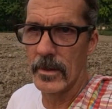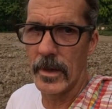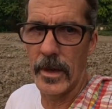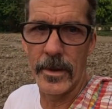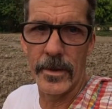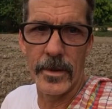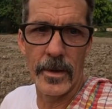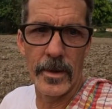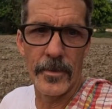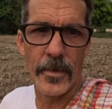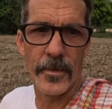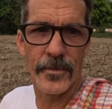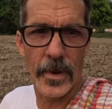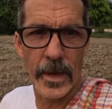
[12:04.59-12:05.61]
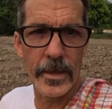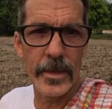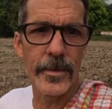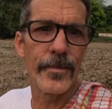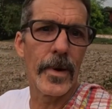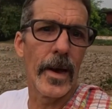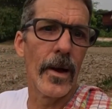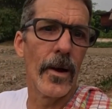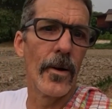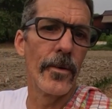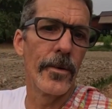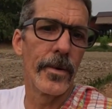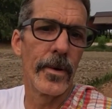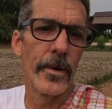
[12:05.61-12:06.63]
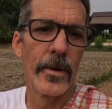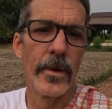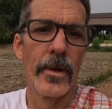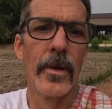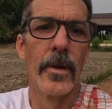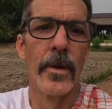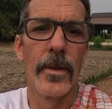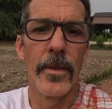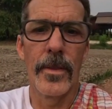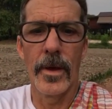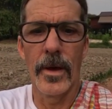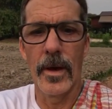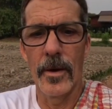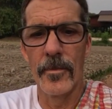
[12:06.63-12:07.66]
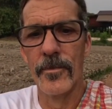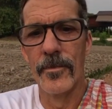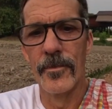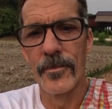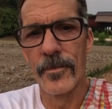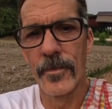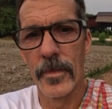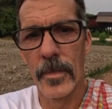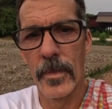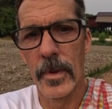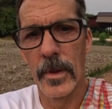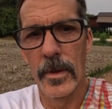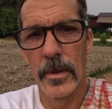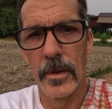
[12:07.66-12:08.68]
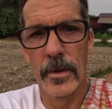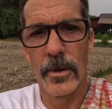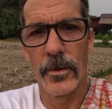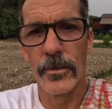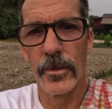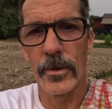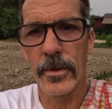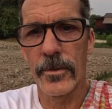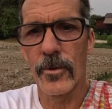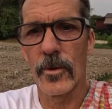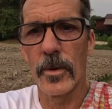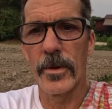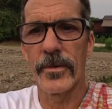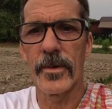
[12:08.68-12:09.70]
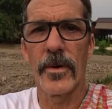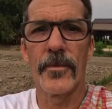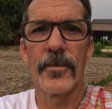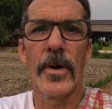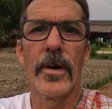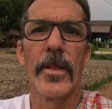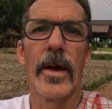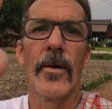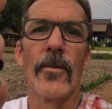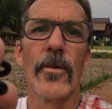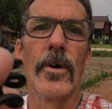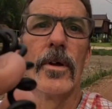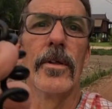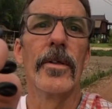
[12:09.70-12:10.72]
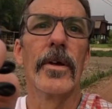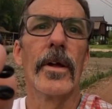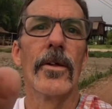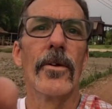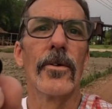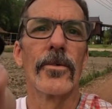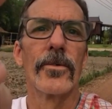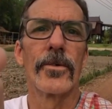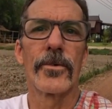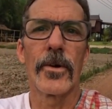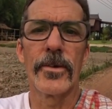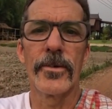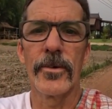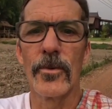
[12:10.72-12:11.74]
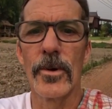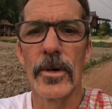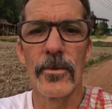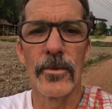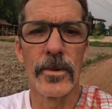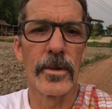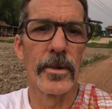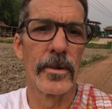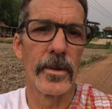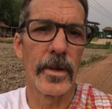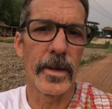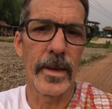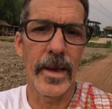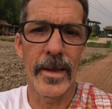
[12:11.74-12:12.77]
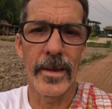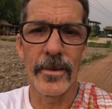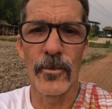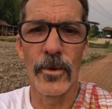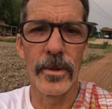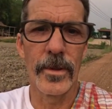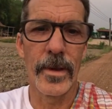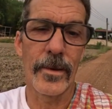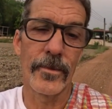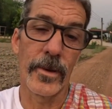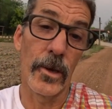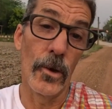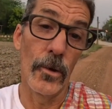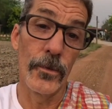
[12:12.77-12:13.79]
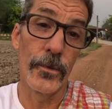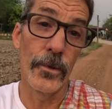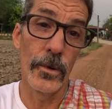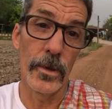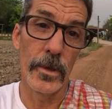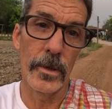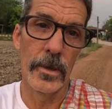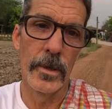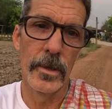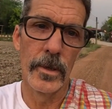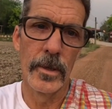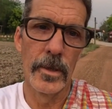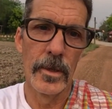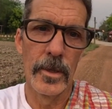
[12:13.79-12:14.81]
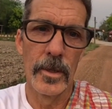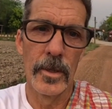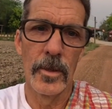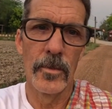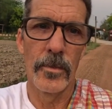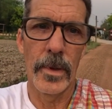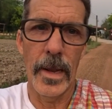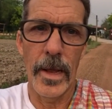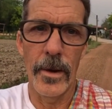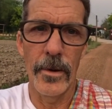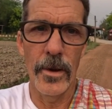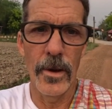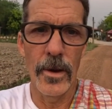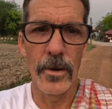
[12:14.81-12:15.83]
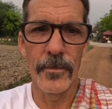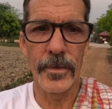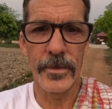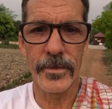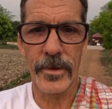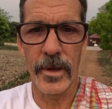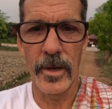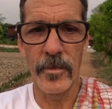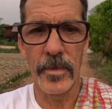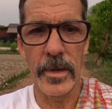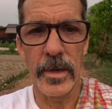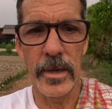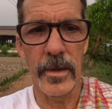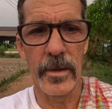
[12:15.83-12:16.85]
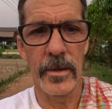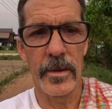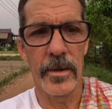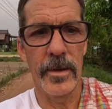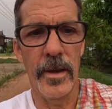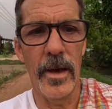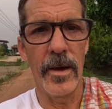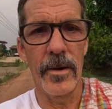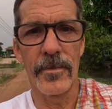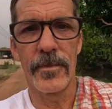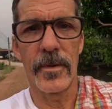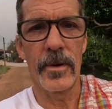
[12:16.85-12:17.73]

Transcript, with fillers: And uh, I finally found the, I was looking through all my stuff. I found that one, that little stretchy one with the, like that, one that actually goes to it. But I don't know if it's gonna be enough.